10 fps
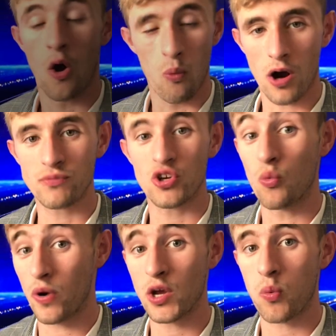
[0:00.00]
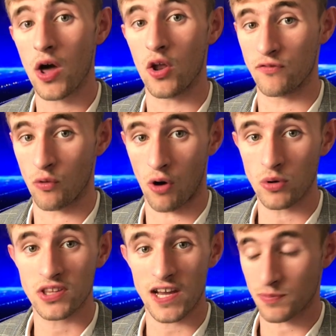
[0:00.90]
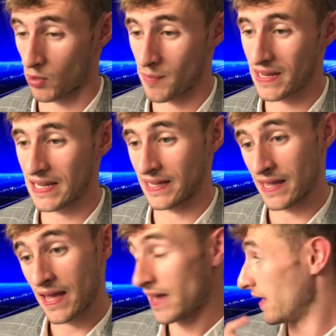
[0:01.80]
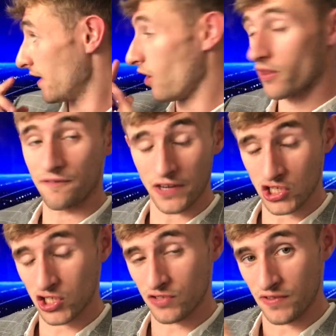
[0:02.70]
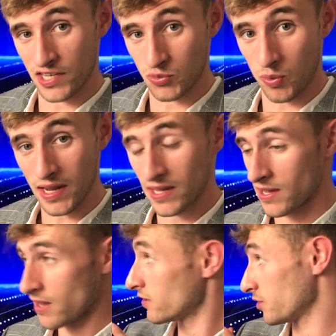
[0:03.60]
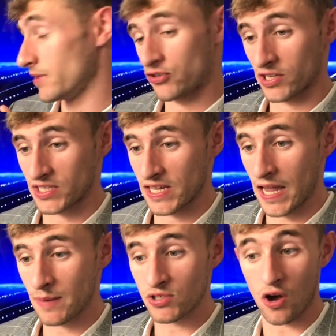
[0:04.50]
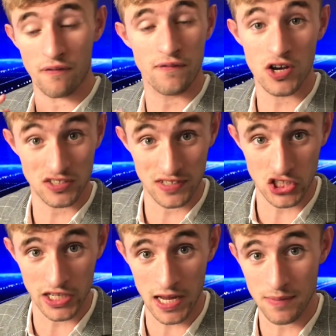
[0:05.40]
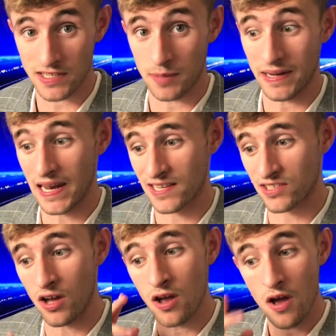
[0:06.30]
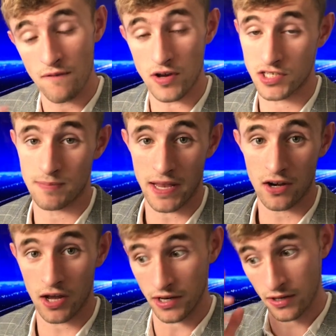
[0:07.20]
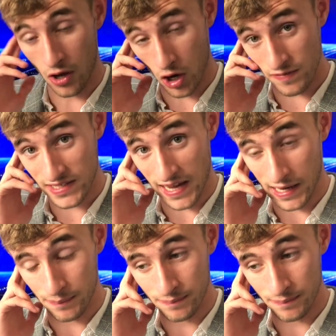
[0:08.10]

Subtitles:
Welcome to week 1 of the Roller Dice Premier League. Here are the fixtures for this week. Some interesting games. Our first feature game is going to be Leicester versus Man United. Over to Callum.